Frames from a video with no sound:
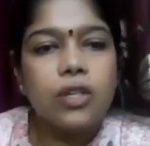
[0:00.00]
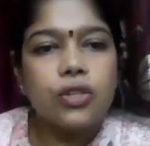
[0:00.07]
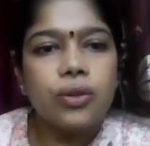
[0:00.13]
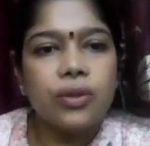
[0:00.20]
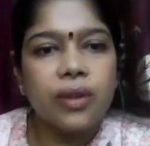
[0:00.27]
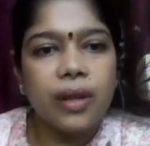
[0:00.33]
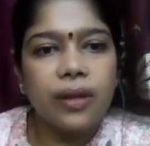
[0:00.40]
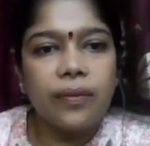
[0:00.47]
So
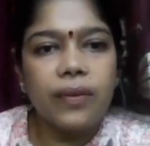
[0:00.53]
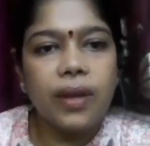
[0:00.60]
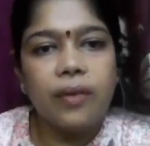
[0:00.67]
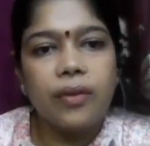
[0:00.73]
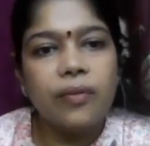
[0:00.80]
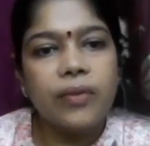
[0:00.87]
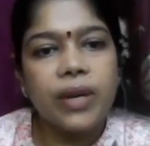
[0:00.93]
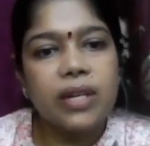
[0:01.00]
then there
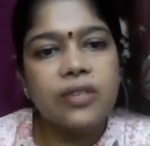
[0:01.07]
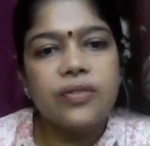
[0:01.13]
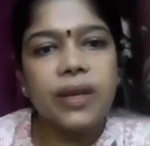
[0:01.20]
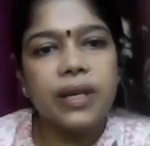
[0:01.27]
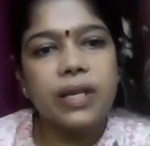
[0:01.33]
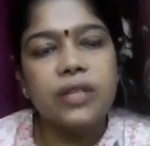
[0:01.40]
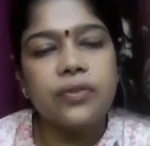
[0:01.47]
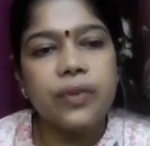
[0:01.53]
were various
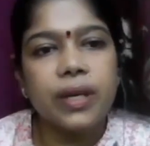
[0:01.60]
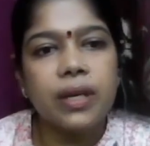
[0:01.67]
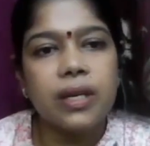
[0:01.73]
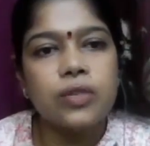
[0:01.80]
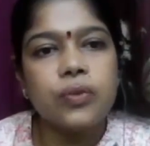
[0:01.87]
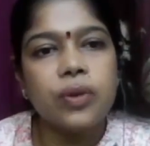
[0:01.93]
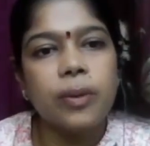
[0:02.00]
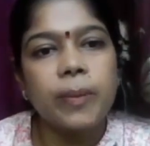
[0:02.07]

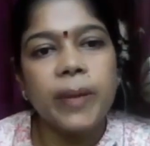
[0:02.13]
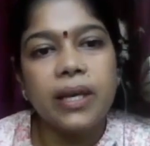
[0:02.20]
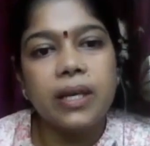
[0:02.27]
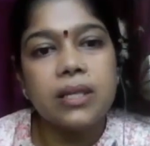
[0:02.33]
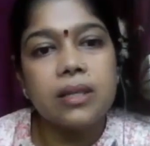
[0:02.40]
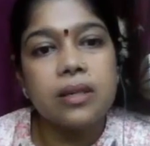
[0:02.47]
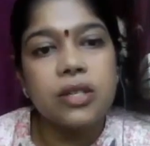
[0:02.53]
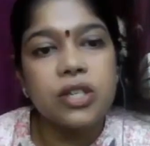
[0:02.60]
figures. We'll be
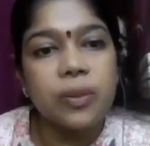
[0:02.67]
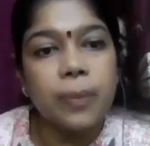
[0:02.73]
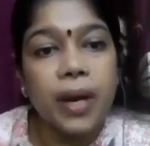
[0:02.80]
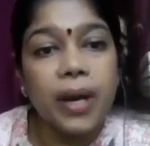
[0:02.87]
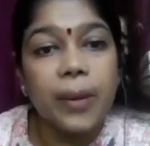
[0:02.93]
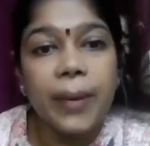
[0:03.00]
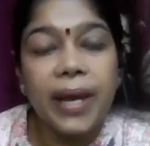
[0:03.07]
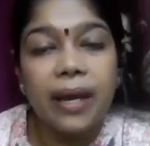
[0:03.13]
making certain
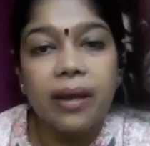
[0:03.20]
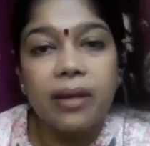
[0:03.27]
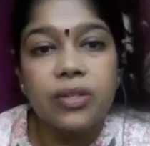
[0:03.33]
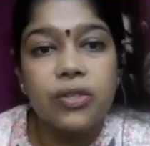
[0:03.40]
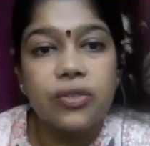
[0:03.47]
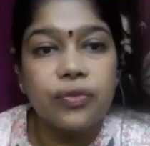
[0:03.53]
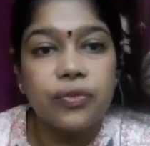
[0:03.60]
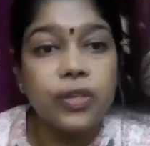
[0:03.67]

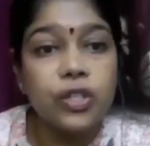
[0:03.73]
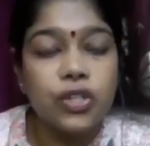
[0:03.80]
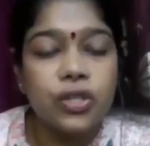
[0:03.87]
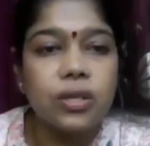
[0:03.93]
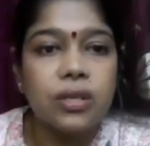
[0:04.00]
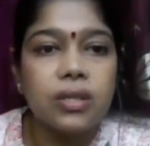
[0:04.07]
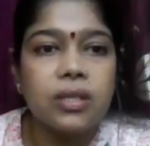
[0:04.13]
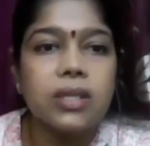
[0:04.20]
mermaids,
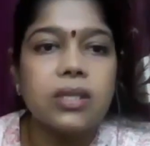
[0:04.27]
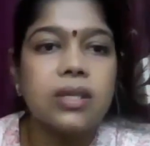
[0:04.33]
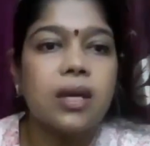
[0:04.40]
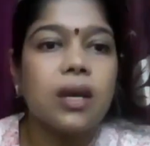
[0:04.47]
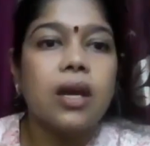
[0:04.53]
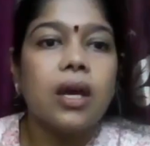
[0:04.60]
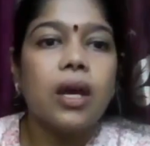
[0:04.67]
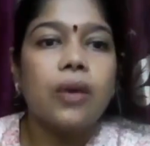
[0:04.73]
fishes,
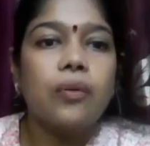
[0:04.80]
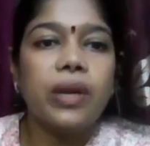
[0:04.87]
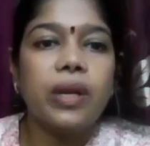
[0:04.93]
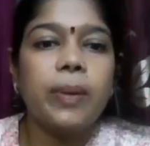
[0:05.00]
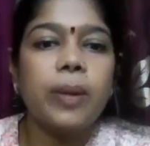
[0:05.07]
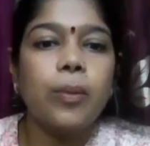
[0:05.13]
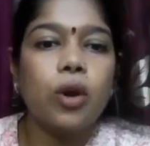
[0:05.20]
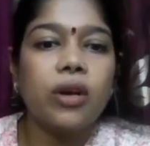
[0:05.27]
we'll
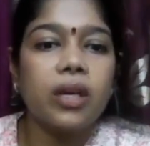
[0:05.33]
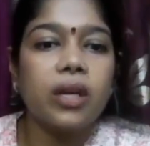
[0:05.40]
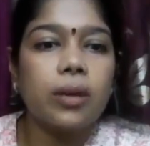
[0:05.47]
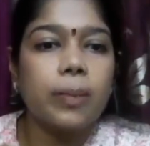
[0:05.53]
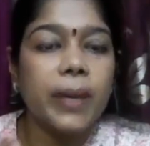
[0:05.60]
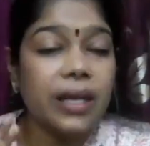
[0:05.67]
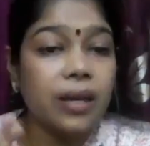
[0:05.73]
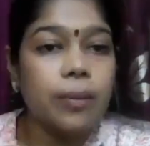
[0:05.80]
be
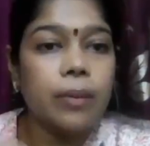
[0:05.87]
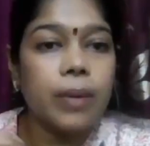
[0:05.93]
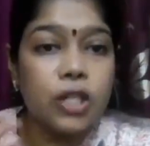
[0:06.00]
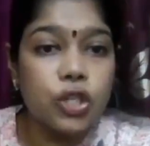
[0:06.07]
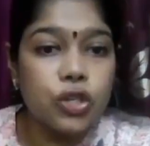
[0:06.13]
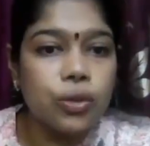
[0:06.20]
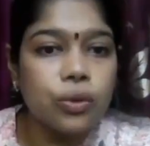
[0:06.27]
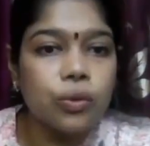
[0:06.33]
making
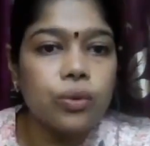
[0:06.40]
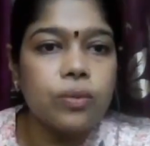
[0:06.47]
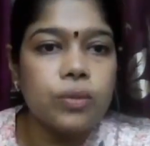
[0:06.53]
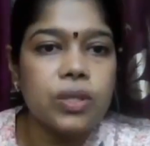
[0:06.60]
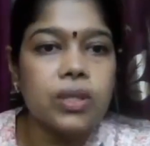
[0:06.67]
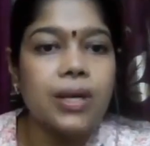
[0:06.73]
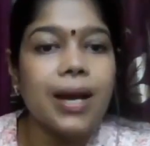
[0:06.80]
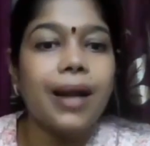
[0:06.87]

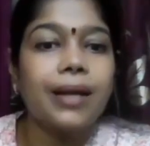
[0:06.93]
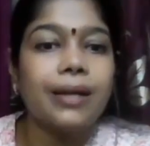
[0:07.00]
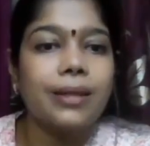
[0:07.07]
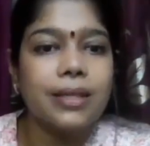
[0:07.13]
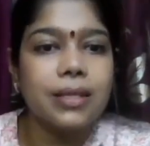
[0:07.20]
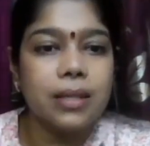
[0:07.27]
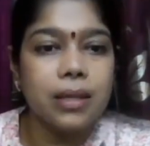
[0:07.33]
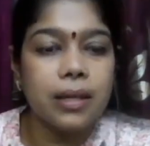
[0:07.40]
mushrooms,
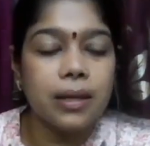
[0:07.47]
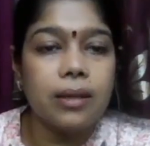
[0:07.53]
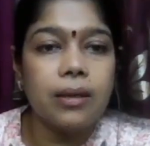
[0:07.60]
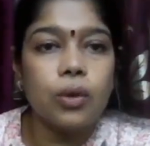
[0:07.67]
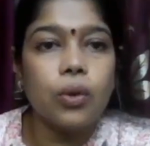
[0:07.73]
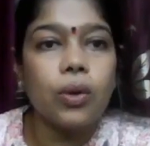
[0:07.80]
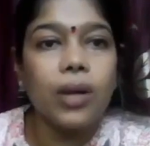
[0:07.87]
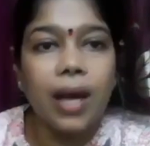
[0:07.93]
garden scene,
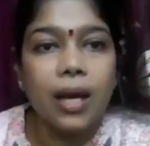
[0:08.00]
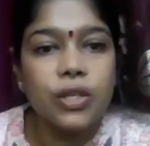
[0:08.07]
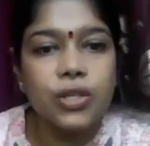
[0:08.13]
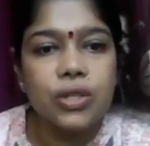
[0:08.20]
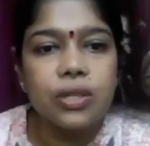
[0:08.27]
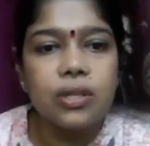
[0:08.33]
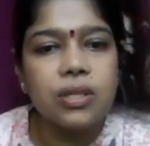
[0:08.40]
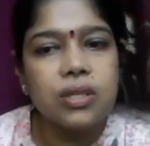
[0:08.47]

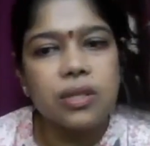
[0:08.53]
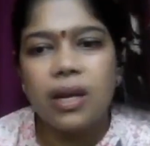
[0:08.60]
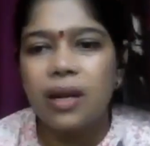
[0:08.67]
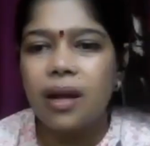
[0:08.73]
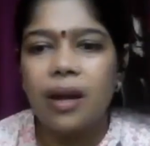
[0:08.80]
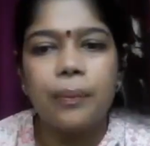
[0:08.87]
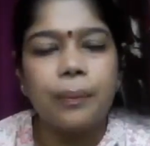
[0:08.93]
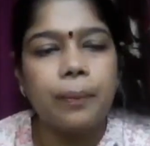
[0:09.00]
collages. There
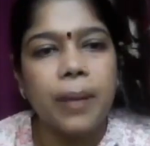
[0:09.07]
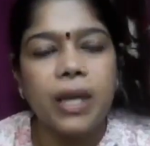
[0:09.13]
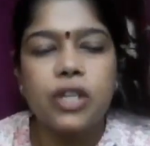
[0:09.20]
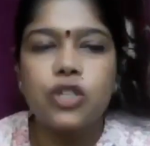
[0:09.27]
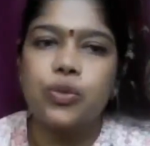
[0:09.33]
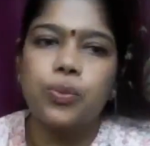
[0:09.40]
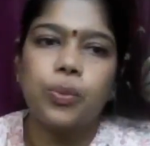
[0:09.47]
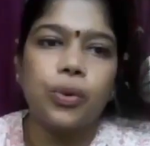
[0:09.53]
are
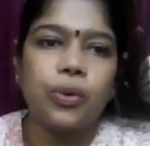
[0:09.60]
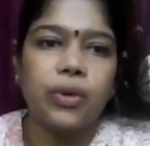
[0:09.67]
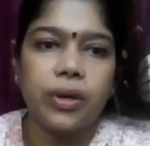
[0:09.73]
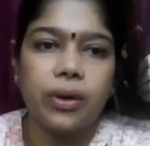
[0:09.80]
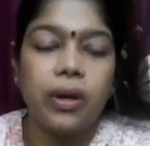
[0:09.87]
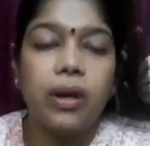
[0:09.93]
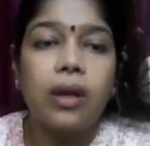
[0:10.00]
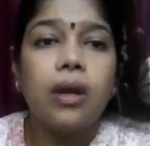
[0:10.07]
much more
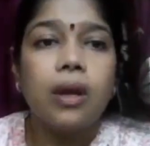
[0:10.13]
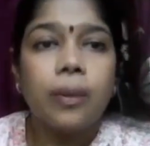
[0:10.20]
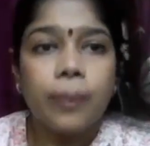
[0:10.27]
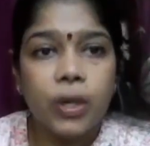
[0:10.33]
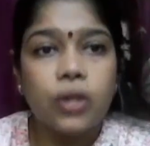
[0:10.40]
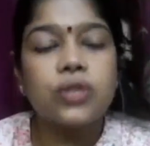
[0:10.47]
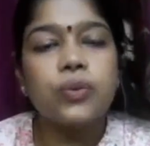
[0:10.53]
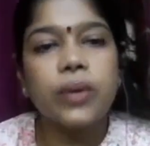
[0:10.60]
here
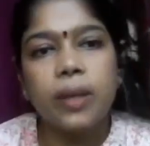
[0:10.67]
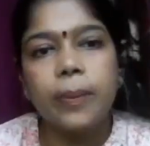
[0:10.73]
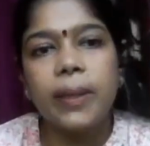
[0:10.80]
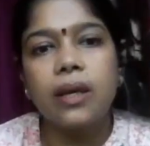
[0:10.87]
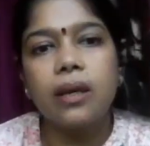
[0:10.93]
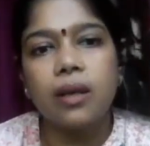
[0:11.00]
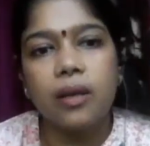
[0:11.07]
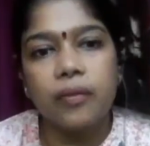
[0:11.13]
because we'll
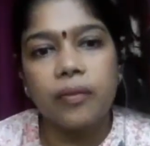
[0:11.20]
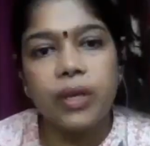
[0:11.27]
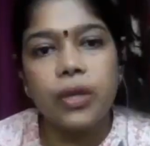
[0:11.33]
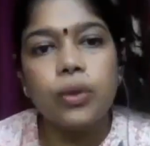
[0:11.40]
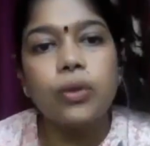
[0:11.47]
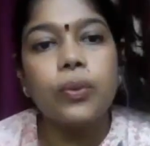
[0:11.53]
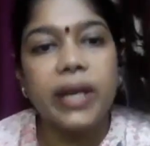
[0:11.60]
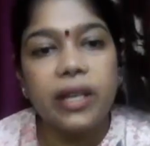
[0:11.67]
be giving
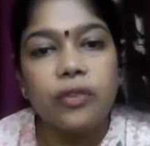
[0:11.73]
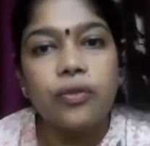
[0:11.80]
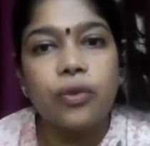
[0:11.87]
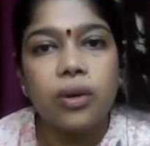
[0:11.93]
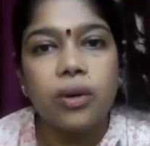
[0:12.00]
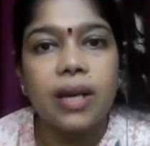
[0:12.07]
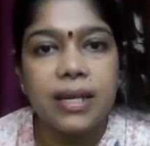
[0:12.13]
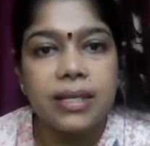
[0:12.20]
you 24
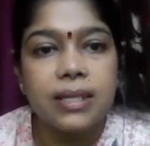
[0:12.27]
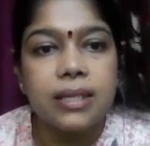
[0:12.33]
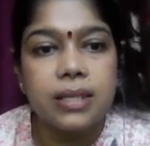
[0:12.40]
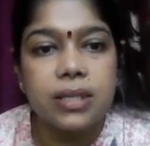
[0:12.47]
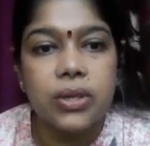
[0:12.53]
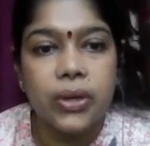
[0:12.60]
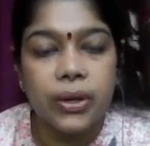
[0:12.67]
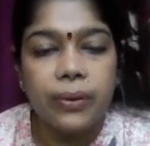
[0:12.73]
classes,
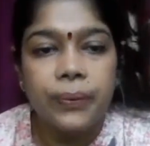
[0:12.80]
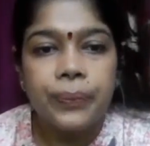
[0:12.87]
dear.